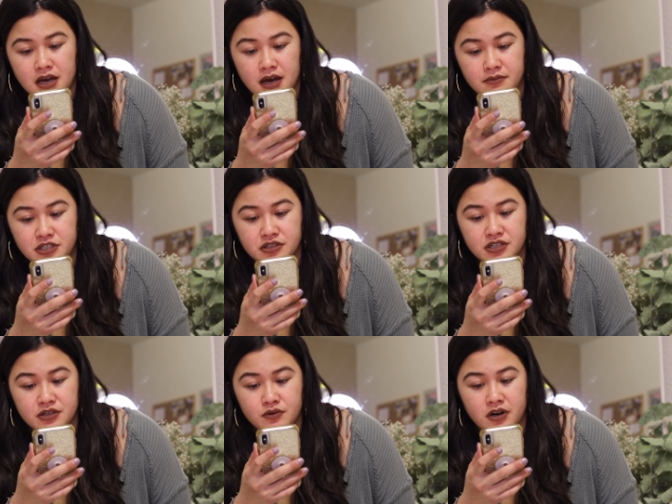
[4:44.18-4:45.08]
um,
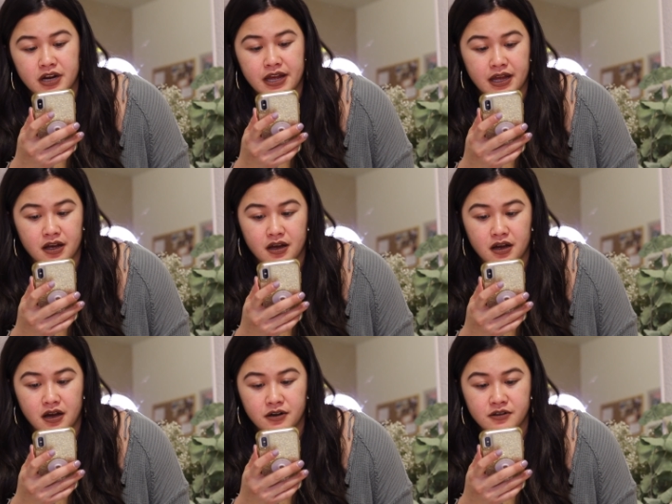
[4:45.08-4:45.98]
children who are
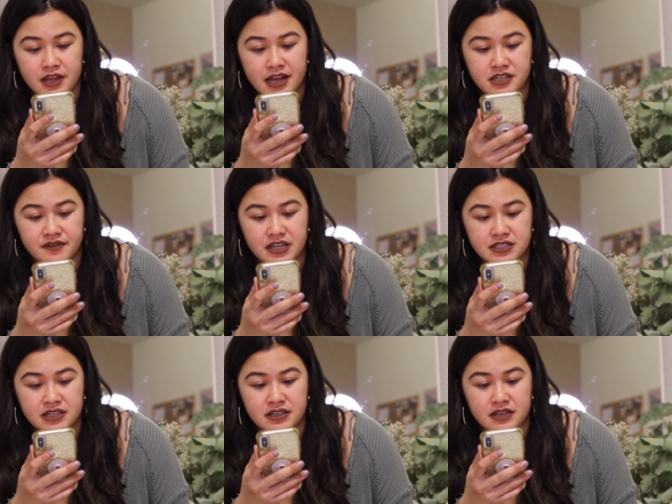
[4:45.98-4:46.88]
under the age of
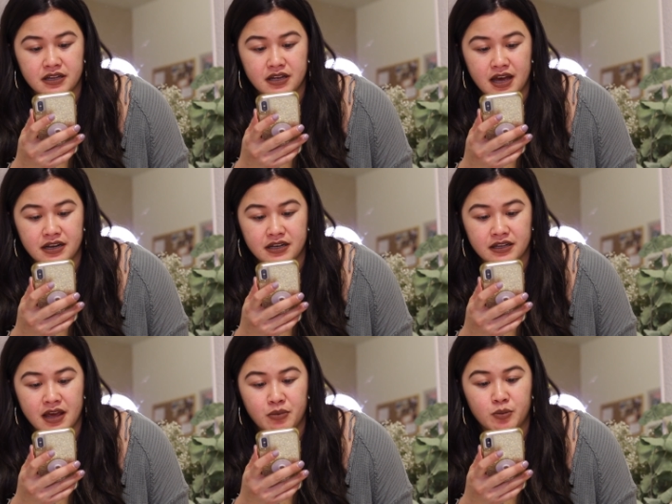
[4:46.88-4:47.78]
18 and
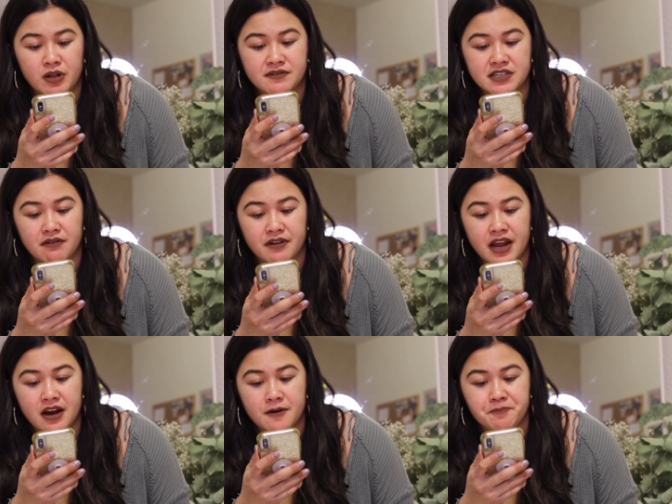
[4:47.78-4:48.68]
incapable of
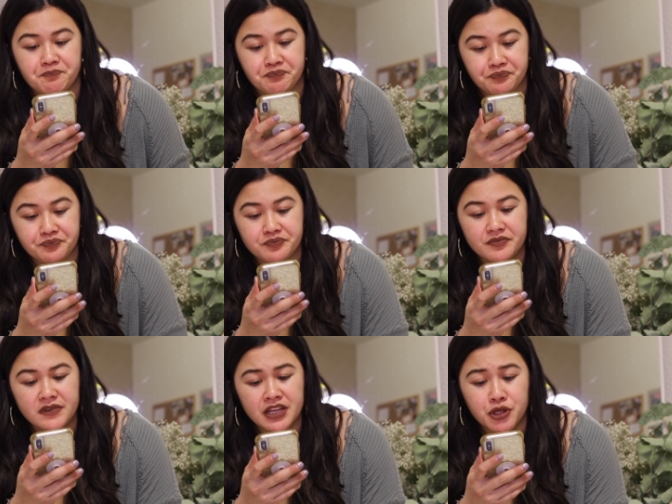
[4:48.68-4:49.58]
self-care.
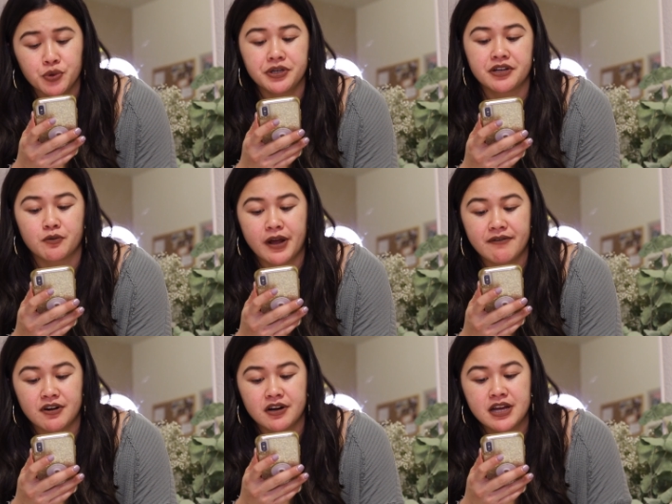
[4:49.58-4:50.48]
You'll need a
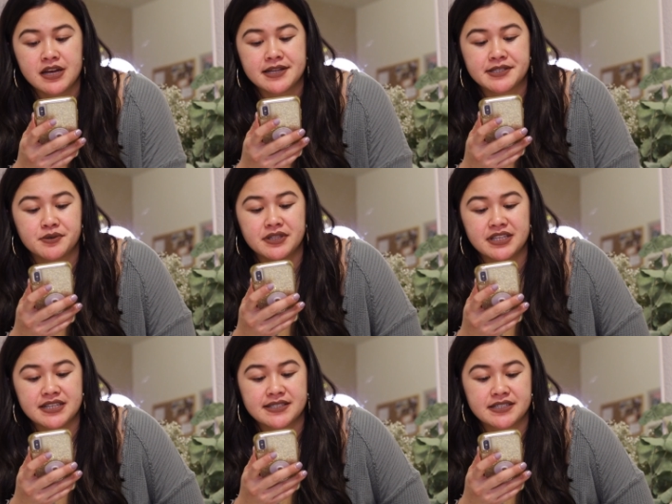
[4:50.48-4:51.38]
waiver to
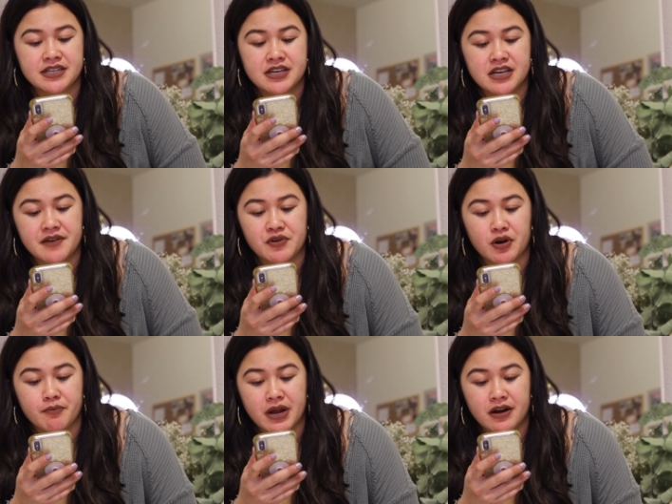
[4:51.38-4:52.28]
enlist if you
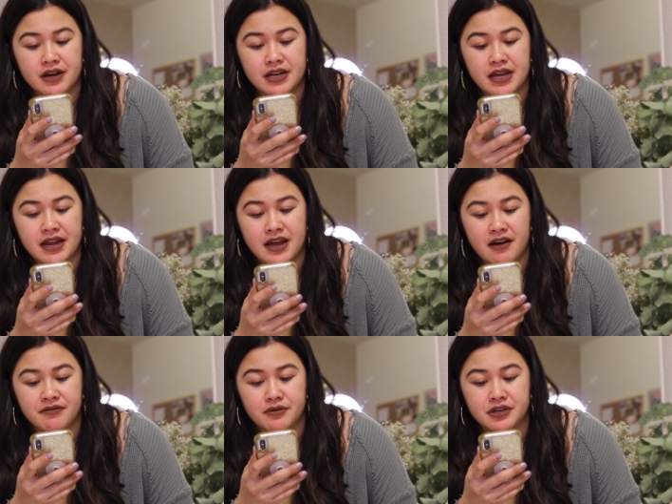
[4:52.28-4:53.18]
are married and
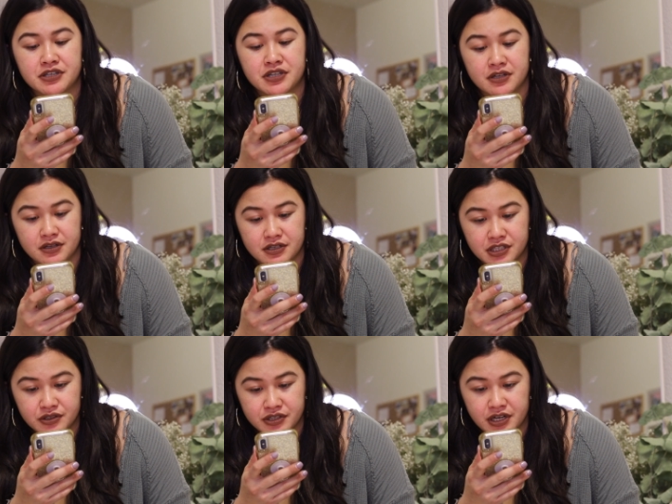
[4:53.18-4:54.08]
have three ch
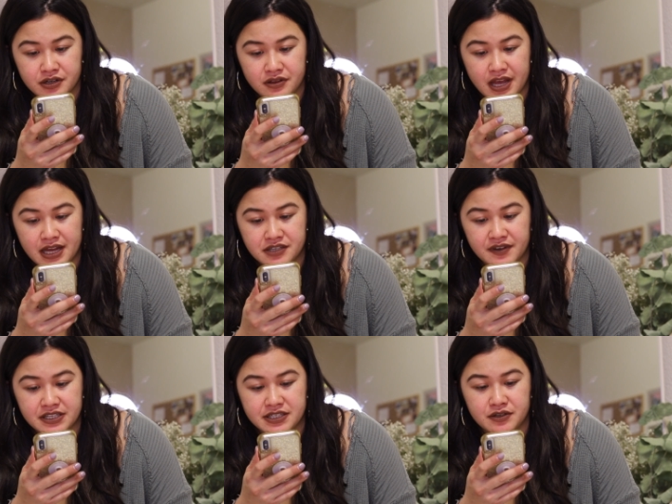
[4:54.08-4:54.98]
children under the age of
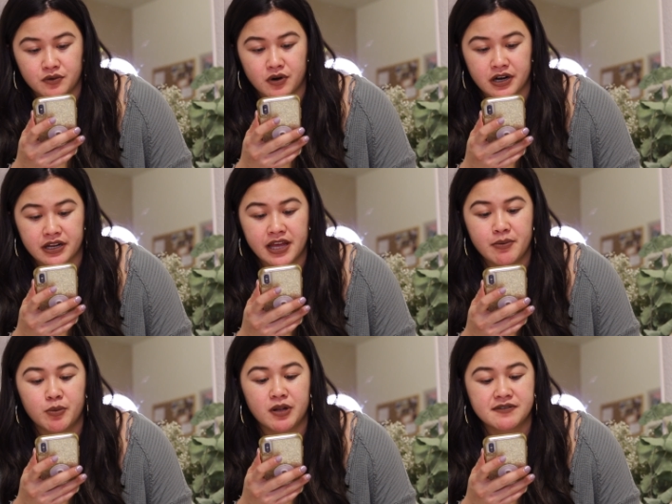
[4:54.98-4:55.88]
18 who are
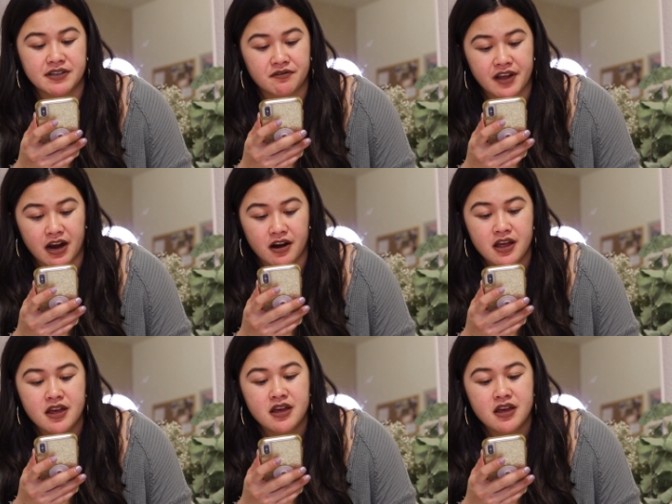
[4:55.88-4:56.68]
incapable of self-care